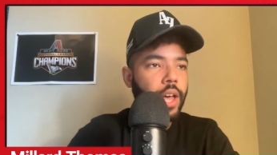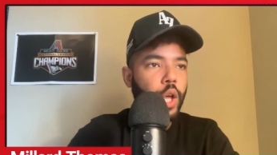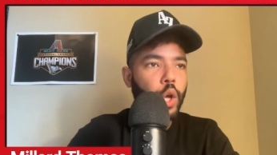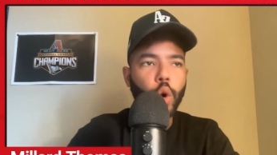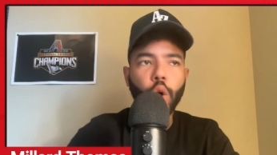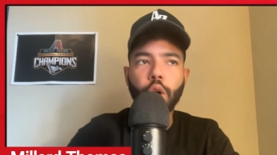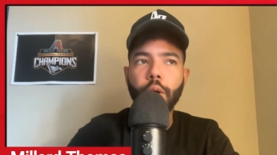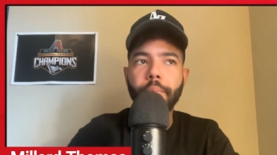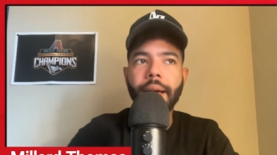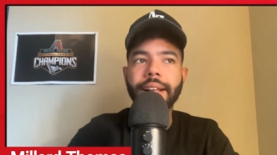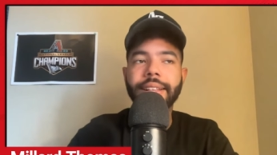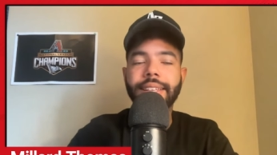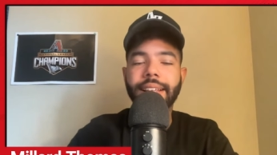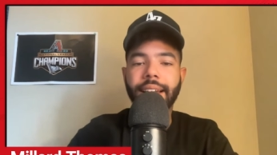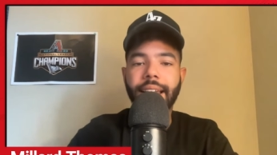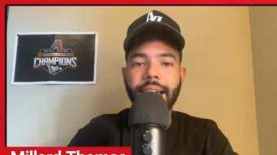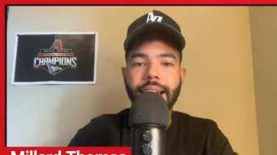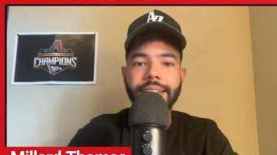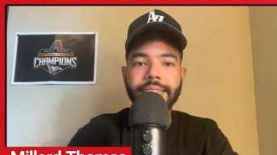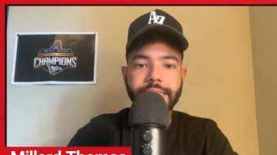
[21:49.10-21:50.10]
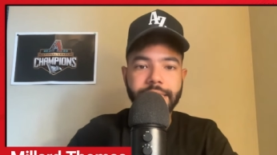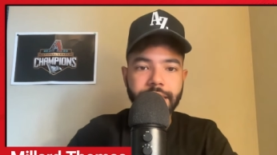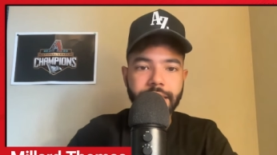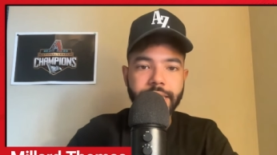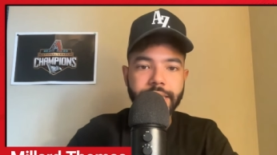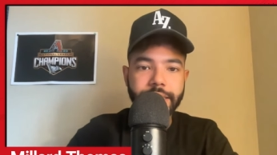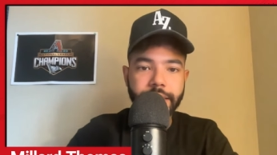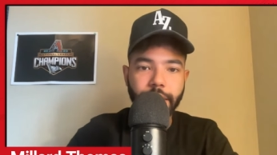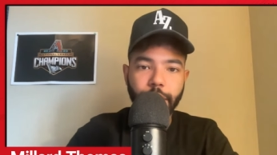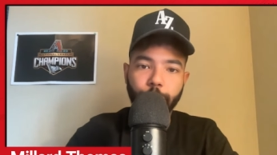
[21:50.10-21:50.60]
Going back to last
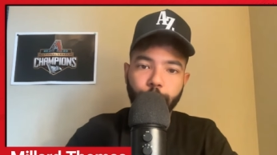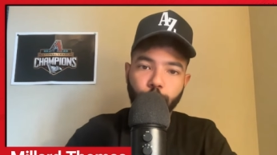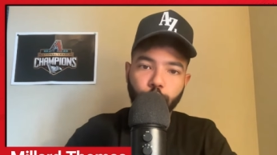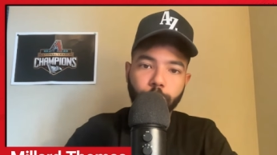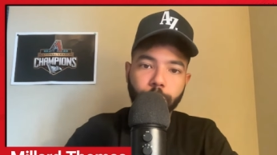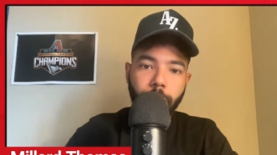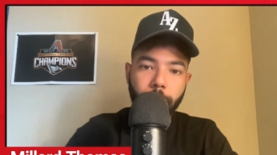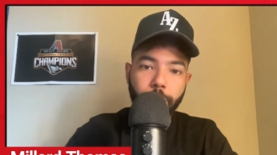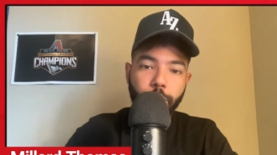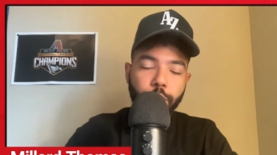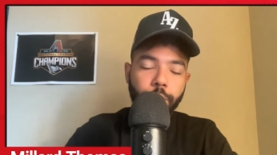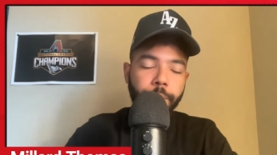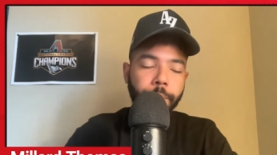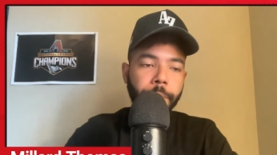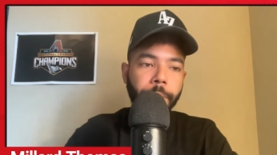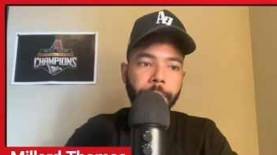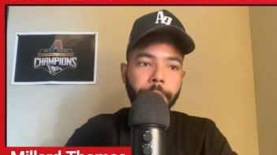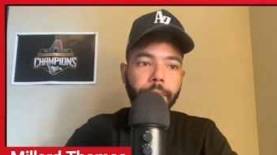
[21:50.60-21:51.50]
season, if you remember,